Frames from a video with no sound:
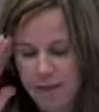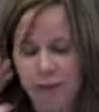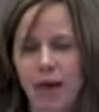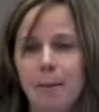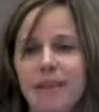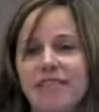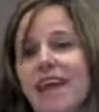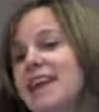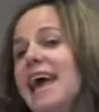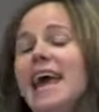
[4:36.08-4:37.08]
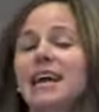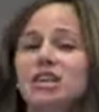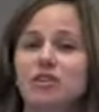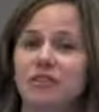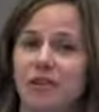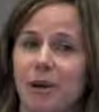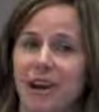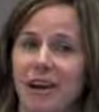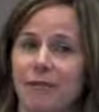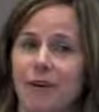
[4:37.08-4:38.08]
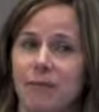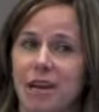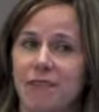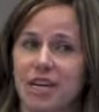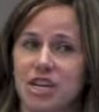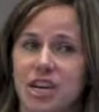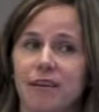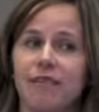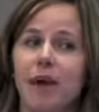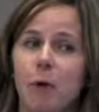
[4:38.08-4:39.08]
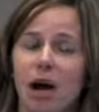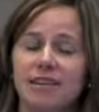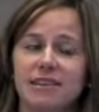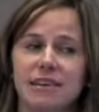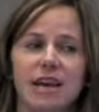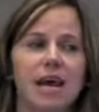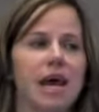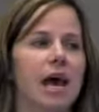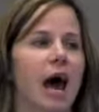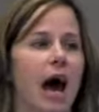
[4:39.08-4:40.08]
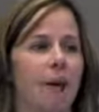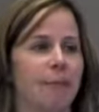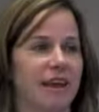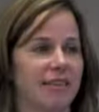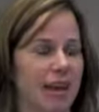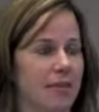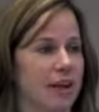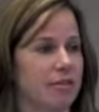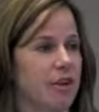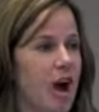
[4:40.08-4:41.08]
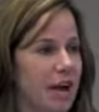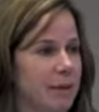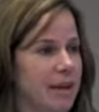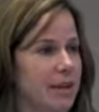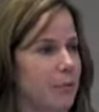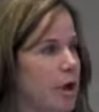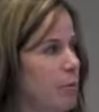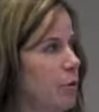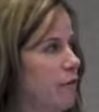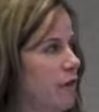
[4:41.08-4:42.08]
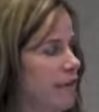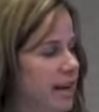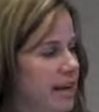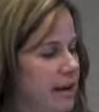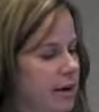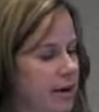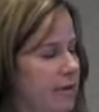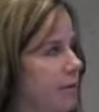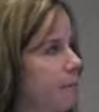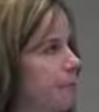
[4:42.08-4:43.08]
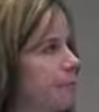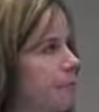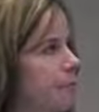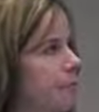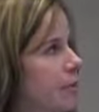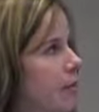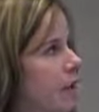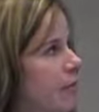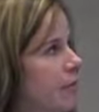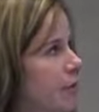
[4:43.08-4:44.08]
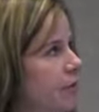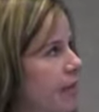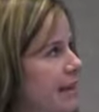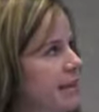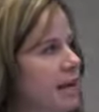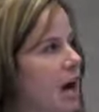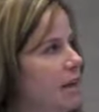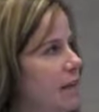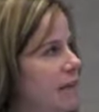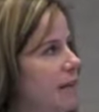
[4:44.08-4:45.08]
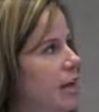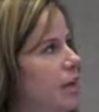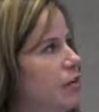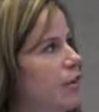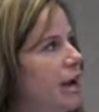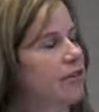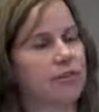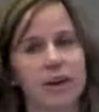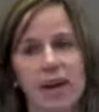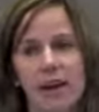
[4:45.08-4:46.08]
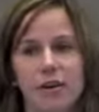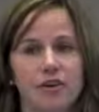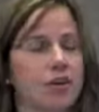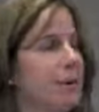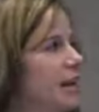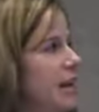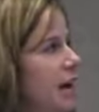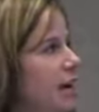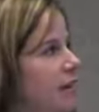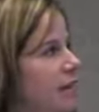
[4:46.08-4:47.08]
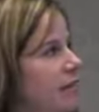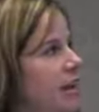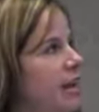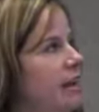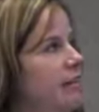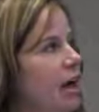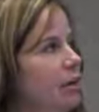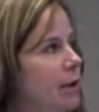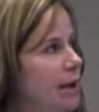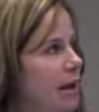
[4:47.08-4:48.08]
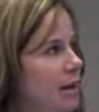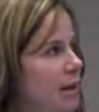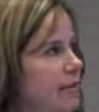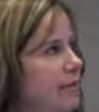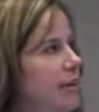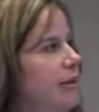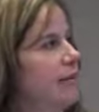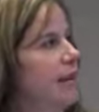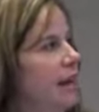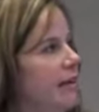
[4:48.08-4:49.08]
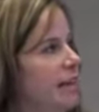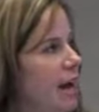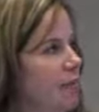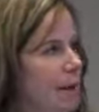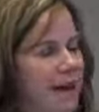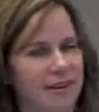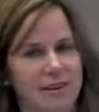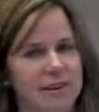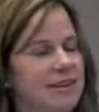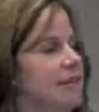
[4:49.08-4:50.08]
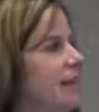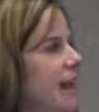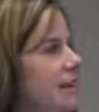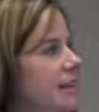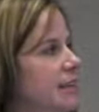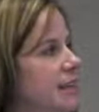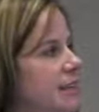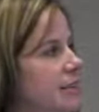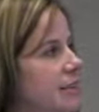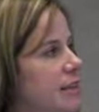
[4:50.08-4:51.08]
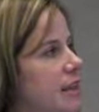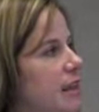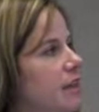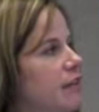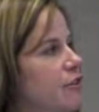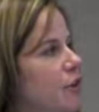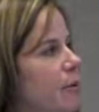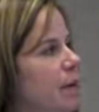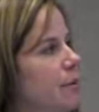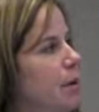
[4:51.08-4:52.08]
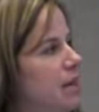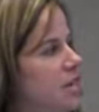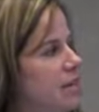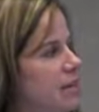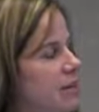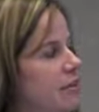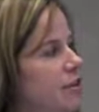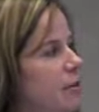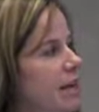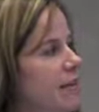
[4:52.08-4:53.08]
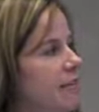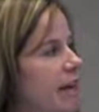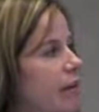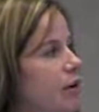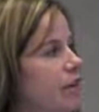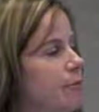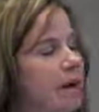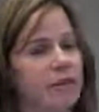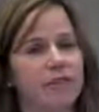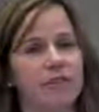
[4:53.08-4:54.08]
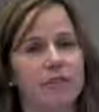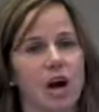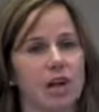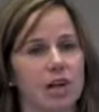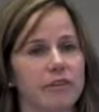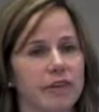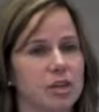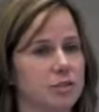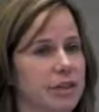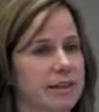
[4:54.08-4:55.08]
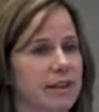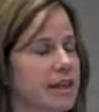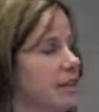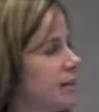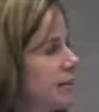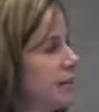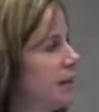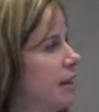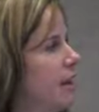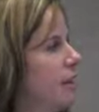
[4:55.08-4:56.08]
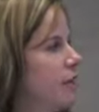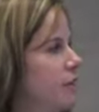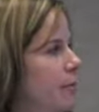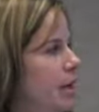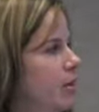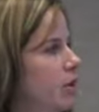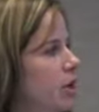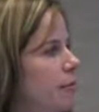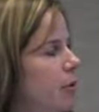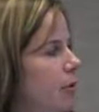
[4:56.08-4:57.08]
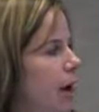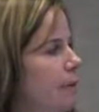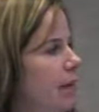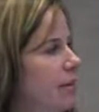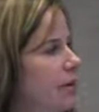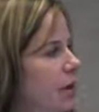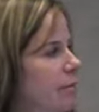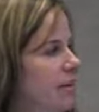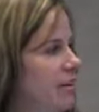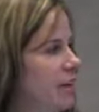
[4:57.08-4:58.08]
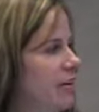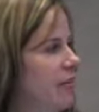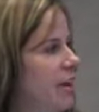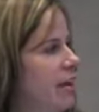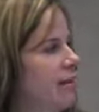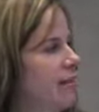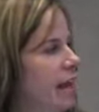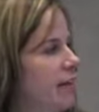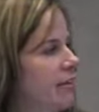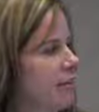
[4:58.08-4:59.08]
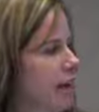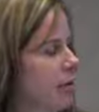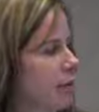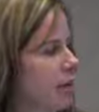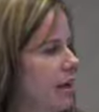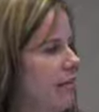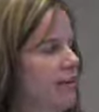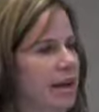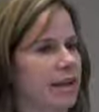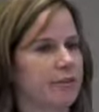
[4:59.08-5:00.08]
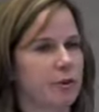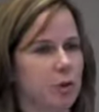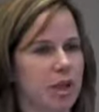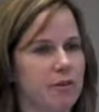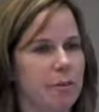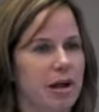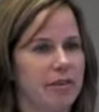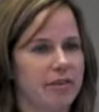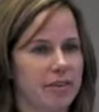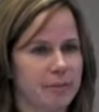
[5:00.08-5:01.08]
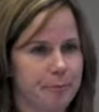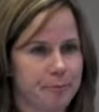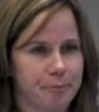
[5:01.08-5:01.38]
So that means they can choose to break from convention if they want, because they have autonomy in one or more of these 10 areas. So selecting colleagues, transferring and or terminating colleagues, evaluating colleagues, setting staff pattern, selecting leaders, determining budget, determining the salaries and benefits of colleagues, including the leaders, determining learning program and learning materials, setting the schedule, and setting school level policies.